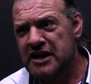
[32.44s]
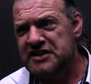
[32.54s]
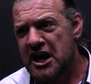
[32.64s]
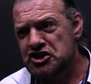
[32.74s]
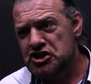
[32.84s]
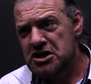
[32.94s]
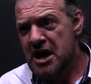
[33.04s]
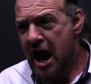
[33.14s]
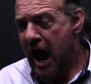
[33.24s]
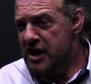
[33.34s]
organisation,
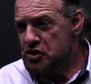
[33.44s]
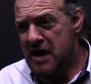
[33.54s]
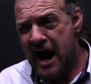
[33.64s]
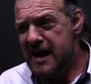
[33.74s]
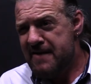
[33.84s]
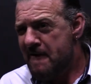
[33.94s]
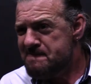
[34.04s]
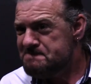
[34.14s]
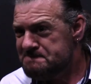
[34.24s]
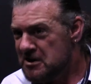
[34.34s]
and you can't
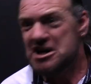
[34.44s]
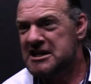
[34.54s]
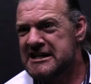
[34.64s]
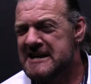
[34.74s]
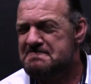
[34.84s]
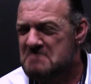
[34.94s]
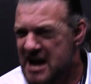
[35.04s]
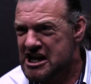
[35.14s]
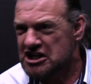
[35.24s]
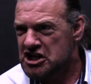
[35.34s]
even fucking admit
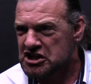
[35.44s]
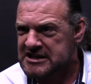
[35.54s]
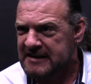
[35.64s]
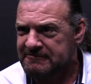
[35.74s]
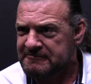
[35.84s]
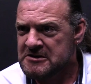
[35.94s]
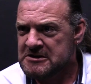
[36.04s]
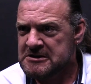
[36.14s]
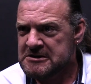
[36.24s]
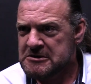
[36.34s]
it to yourself,
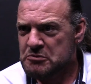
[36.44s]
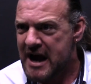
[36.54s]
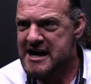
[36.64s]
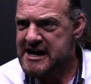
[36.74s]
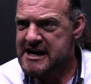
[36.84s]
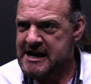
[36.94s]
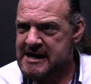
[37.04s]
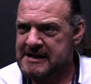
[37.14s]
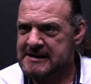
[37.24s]
Wendy.